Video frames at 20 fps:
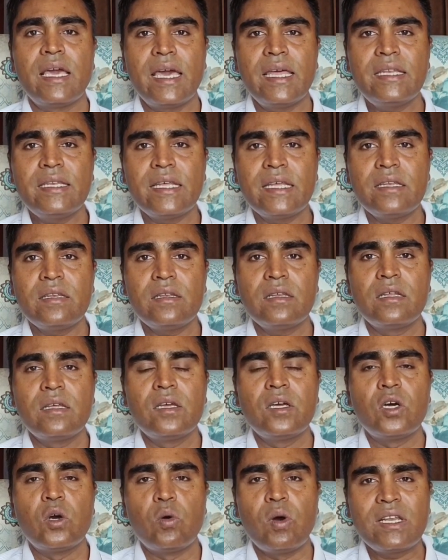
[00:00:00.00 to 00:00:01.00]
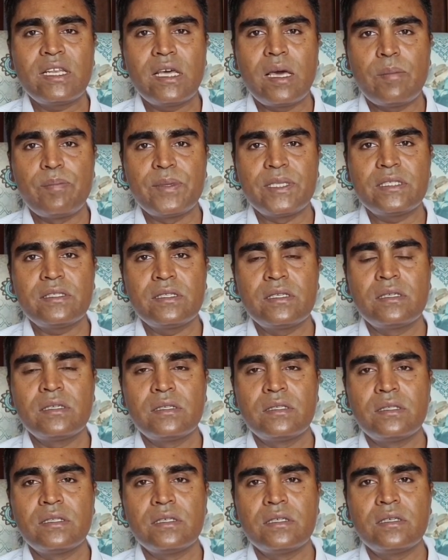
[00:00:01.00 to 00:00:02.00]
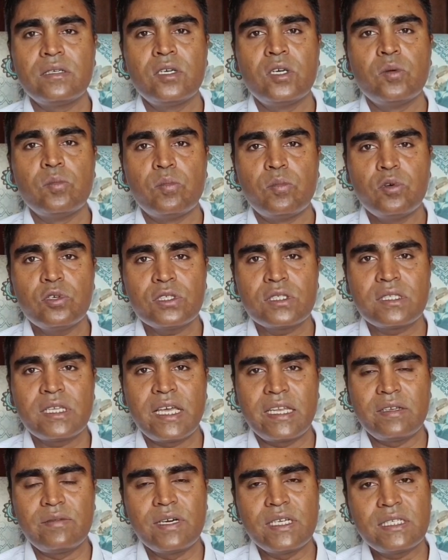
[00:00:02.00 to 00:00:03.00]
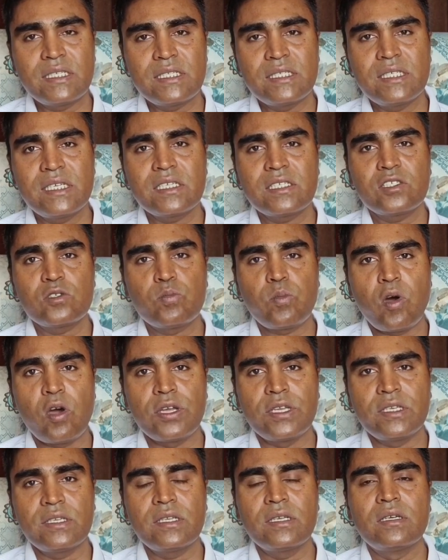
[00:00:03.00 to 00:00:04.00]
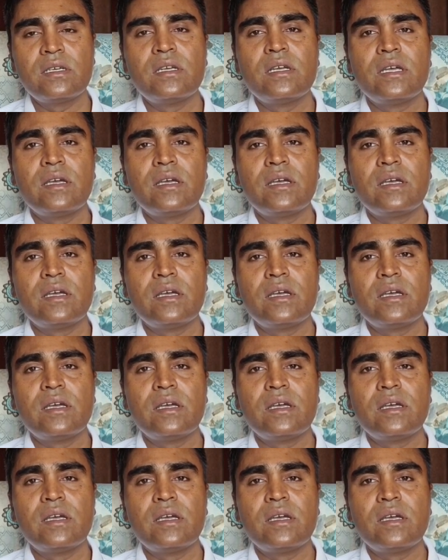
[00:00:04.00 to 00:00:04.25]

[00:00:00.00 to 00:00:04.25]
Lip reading: And then what happens, the most advantageous point